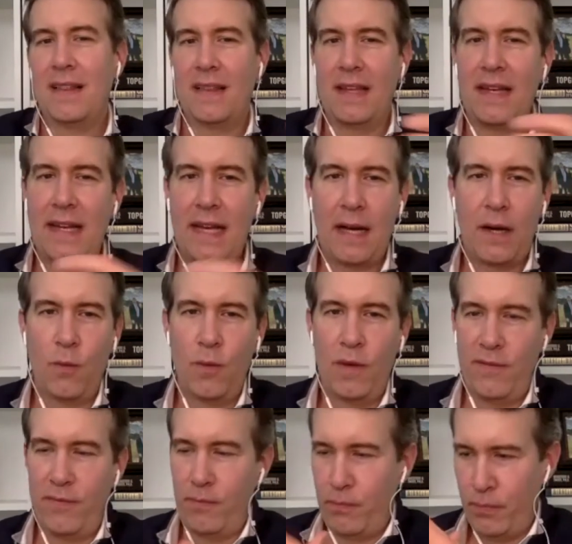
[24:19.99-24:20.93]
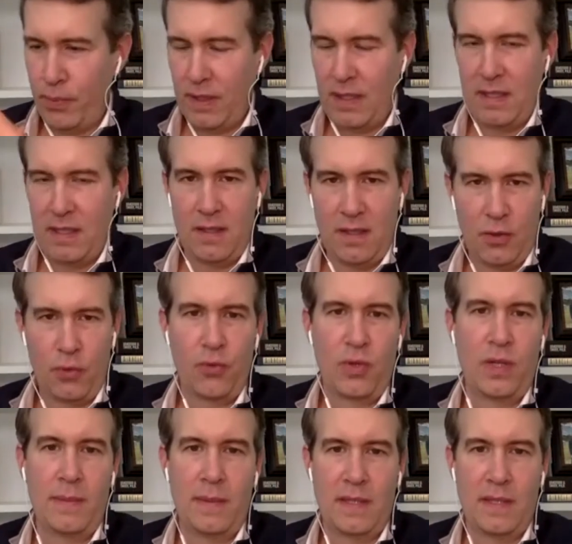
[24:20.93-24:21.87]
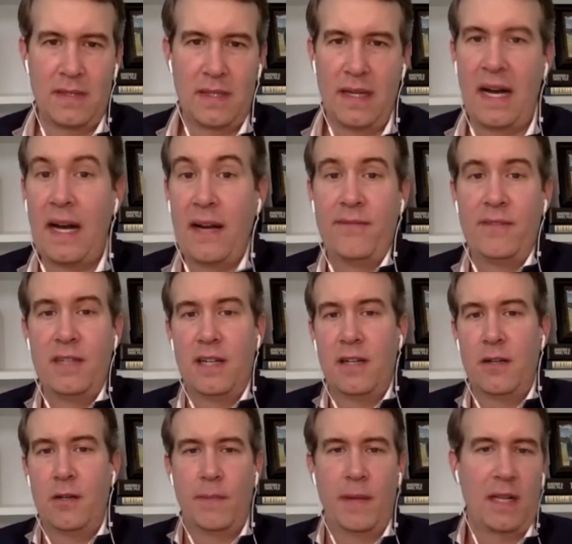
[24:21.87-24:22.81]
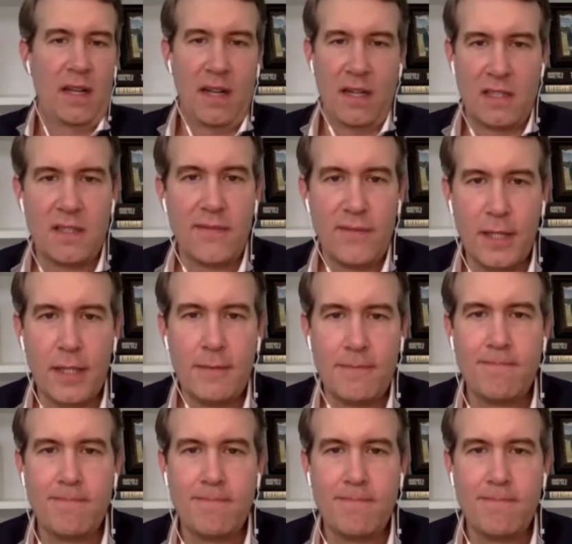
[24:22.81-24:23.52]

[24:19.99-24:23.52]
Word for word: that now we've put into agreements that I've done or my clients have done.